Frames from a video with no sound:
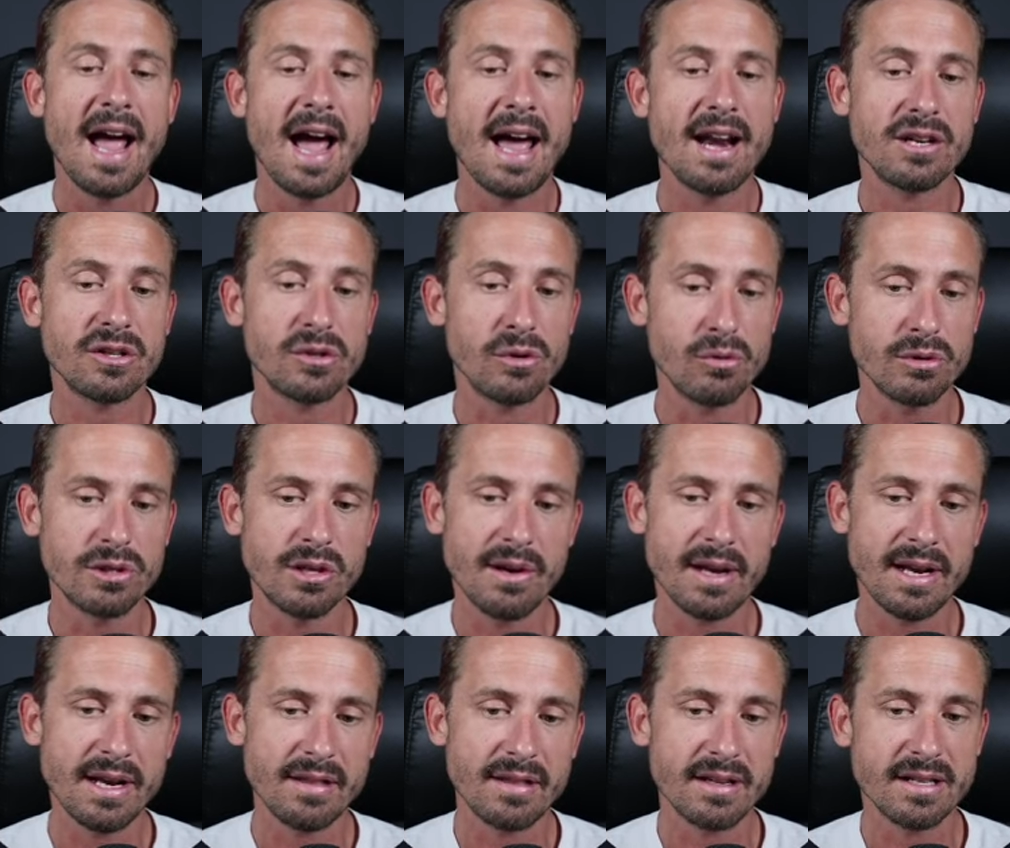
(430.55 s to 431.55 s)
and it's also
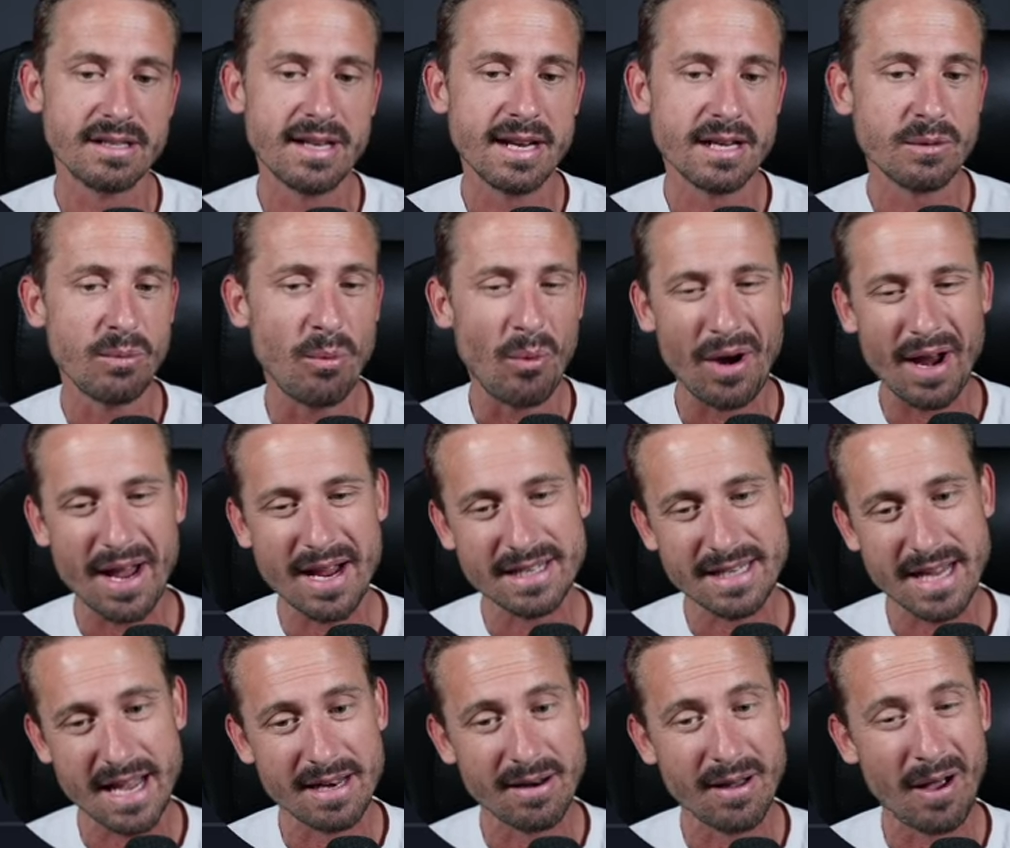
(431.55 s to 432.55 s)
hitting the
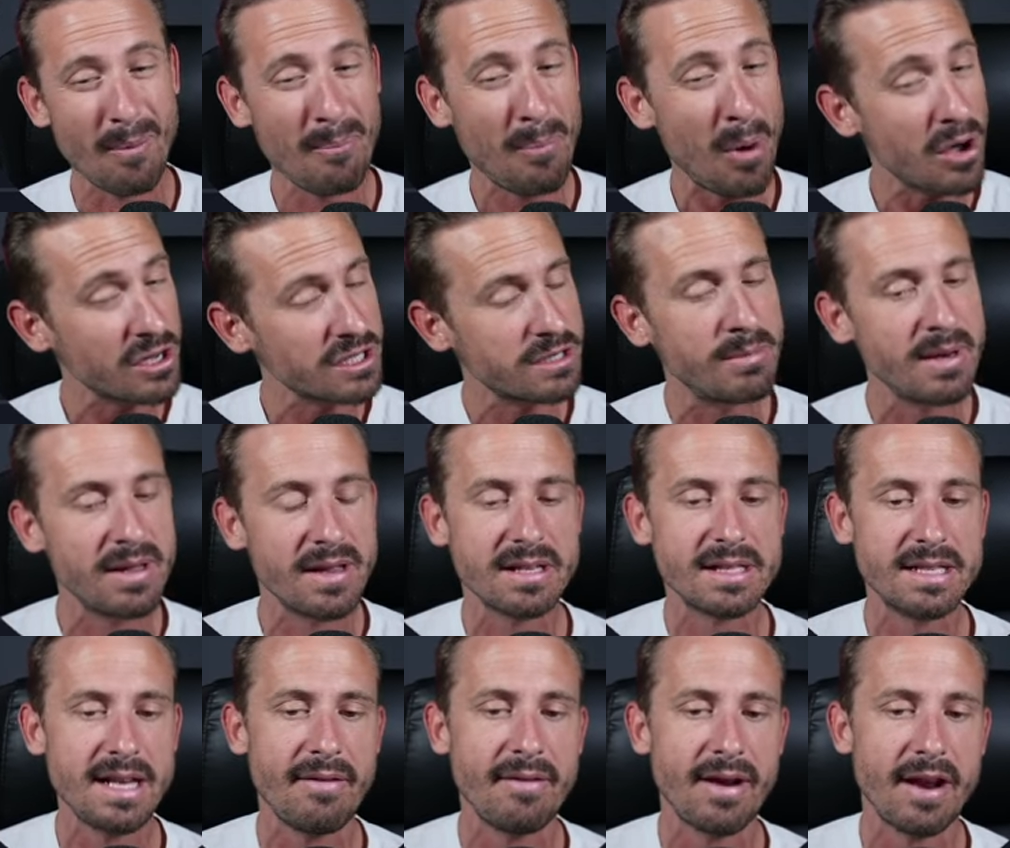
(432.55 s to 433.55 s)
618 and possibly the
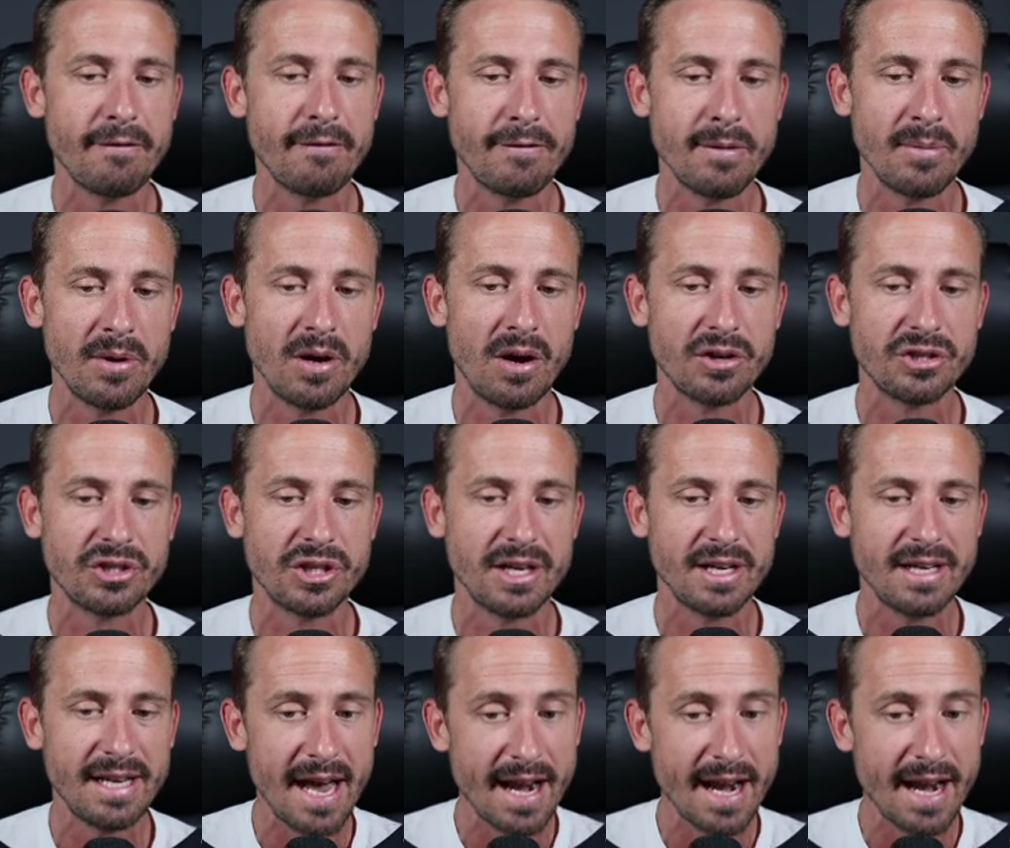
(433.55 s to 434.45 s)
78 Fibonacci,